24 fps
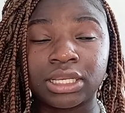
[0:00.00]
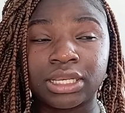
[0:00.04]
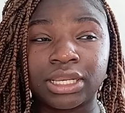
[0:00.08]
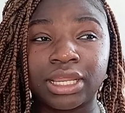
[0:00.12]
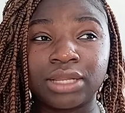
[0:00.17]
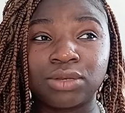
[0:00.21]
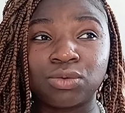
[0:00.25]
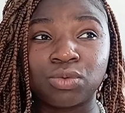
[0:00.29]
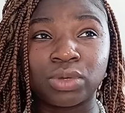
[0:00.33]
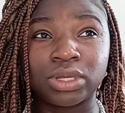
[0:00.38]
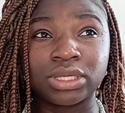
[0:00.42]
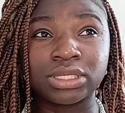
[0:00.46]

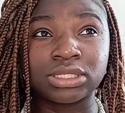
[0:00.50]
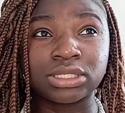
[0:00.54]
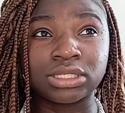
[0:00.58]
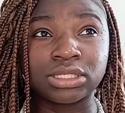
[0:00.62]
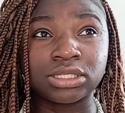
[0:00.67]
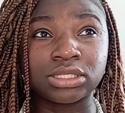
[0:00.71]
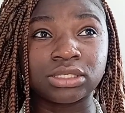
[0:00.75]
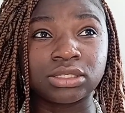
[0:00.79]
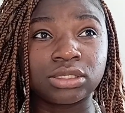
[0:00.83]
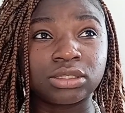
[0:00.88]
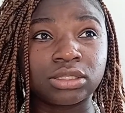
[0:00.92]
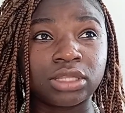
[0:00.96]
That
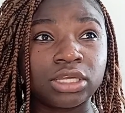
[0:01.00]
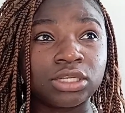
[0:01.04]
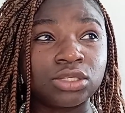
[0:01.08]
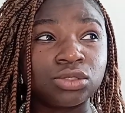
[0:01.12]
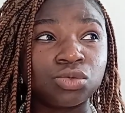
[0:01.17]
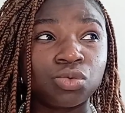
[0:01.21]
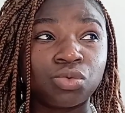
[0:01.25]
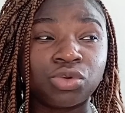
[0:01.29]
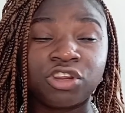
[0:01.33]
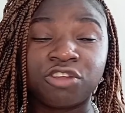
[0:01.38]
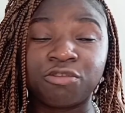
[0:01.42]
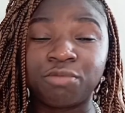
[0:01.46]
was
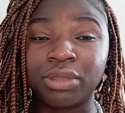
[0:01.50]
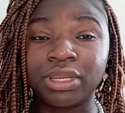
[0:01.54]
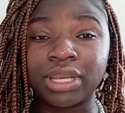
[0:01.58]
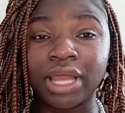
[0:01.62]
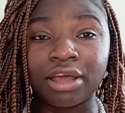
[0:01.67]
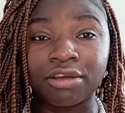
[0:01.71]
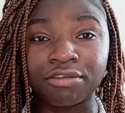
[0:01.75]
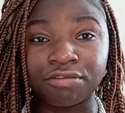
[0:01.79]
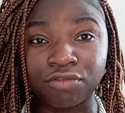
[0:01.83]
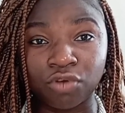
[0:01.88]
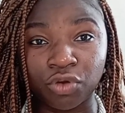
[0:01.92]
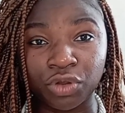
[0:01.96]
that could have been
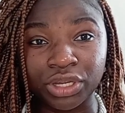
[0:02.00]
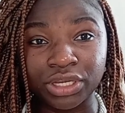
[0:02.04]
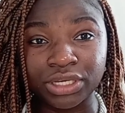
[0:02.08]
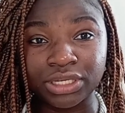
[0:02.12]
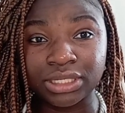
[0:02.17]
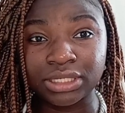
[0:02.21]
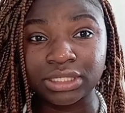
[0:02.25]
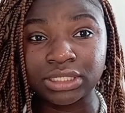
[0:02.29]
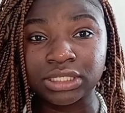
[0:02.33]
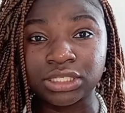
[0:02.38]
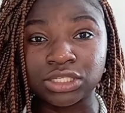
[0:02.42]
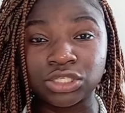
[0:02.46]

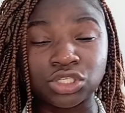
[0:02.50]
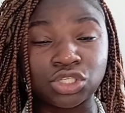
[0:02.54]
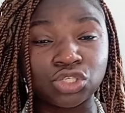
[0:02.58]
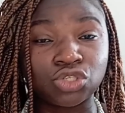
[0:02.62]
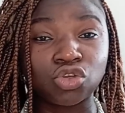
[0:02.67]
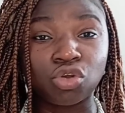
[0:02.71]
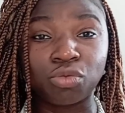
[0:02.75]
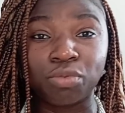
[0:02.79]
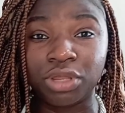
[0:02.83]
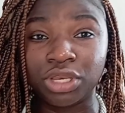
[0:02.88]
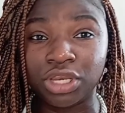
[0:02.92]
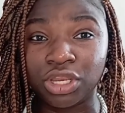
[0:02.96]
avoided in
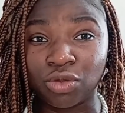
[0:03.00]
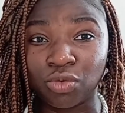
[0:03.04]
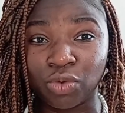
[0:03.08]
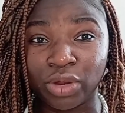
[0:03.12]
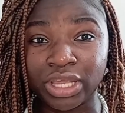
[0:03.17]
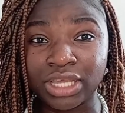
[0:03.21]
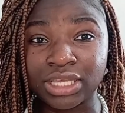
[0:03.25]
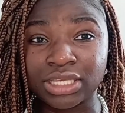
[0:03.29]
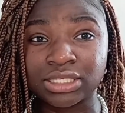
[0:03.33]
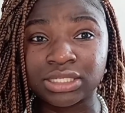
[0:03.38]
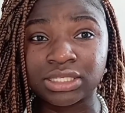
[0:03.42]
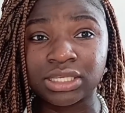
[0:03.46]
so many
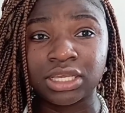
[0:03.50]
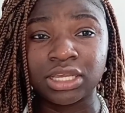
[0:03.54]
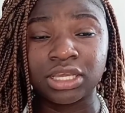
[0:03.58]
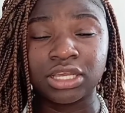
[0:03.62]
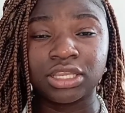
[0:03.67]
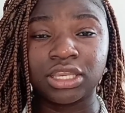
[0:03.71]
ways.